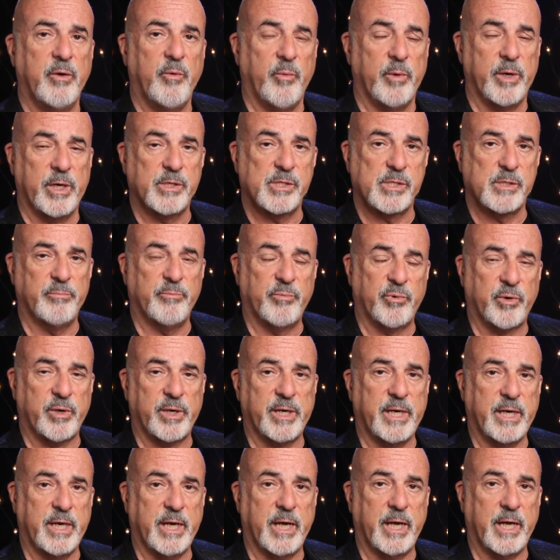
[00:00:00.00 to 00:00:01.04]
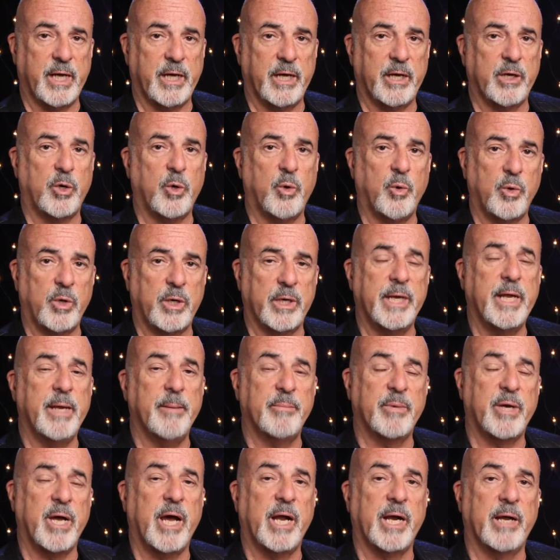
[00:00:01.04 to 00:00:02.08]
we got some pretty cool and
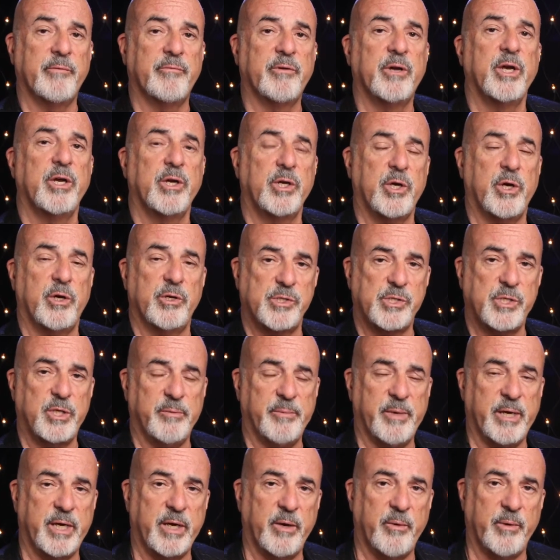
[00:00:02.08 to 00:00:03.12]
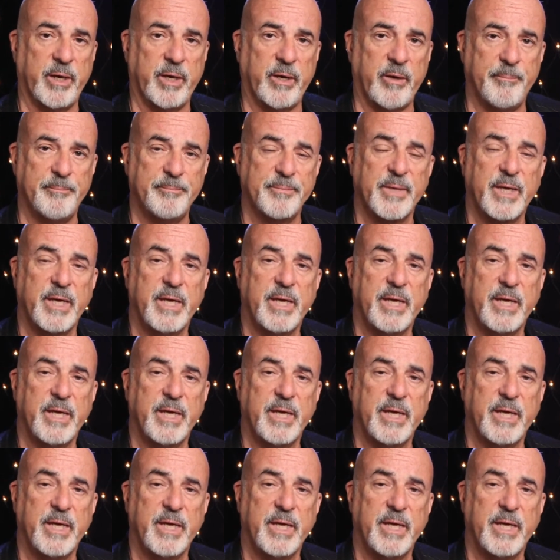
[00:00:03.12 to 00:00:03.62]
hip kind of costuming going on.